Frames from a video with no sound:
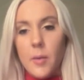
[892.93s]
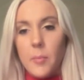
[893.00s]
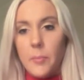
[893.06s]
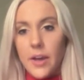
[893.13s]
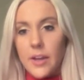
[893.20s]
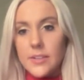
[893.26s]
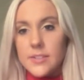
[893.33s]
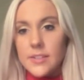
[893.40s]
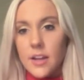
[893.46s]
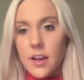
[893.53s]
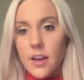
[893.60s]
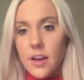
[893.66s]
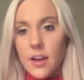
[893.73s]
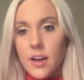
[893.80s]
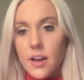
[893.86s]
But
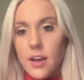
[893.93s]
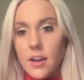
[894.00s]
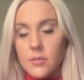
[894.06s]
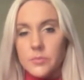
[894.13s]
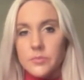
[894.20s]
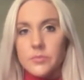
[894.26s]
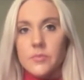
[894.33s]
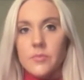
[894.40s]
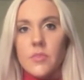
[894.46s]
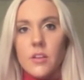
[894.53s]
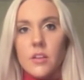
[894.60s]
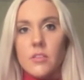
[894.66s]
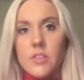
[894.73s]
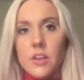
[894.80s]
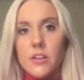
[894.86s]

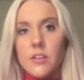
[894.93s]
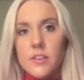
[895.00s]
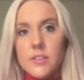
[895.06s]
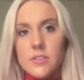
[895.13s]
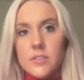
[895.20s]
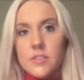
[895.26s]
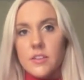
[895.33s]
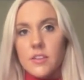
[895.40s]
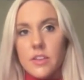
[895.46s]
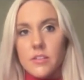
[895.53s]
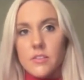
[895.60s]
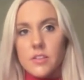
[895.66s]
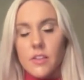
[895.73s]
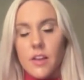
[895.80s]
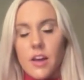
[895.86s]
There's
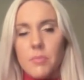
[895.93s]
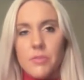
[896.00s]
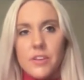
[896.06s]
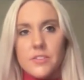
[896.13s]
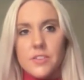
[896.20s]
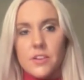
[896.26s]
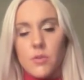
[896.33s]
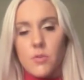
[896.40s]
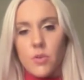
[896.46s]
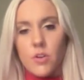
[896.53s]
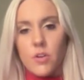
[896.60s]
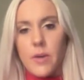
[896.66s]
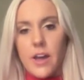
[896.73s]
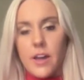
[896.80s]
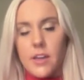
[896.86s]
a lot placed on a
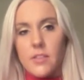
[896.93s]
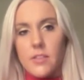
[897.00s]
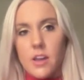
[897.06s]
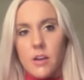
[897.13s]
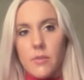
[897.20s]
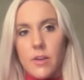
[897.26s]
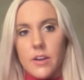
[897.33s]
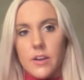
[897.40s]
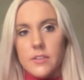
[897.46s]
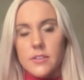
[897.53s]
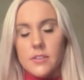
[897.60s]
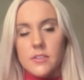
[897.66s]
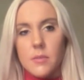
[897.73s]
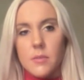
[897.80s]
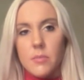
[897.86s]
quarterback in the air raid.
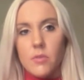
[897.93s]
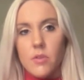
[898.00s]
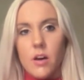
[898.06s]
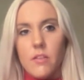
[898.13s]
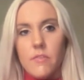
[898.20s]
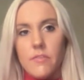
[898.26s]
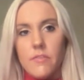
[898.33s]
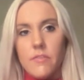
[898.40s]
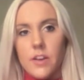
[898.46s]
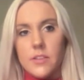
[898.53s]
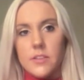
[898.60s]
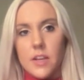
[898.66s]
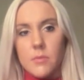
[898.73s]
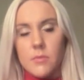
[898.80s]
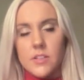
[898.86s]
It's a simple
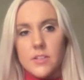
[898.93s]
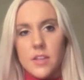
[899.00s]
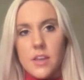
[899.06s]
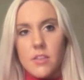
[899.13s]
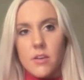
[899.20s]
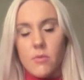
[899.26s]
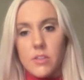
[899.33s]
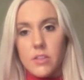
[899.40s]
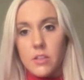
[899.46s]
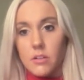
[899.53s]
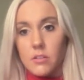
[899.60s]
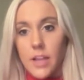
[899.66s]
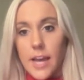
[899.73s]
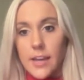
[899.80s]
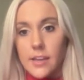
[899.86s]
offense. I would say the only thing they're
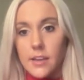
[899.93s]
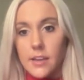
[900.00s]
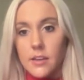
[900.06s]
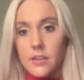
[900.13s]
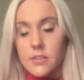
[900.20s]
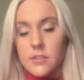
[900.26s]
lacking in